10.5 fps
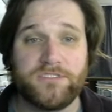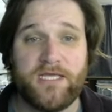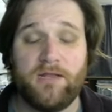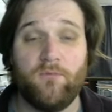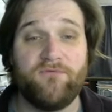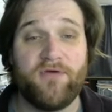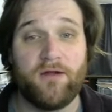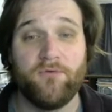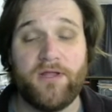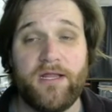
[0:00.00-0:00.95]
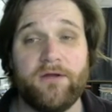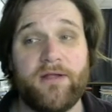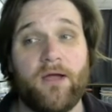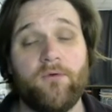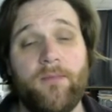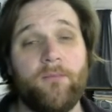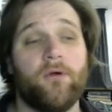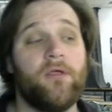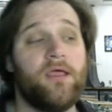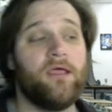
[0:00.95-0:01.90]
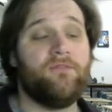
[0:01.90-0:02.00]
again, we've got to read it here. Now remember,
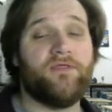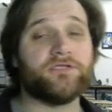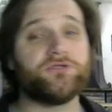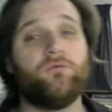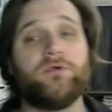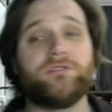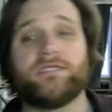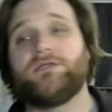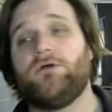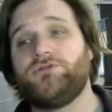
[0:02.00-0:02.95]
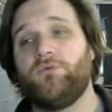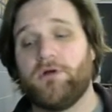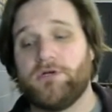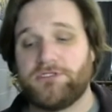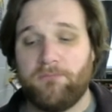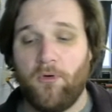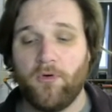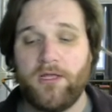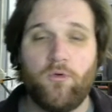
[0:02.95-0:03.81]
these are the ones I told you where a supporting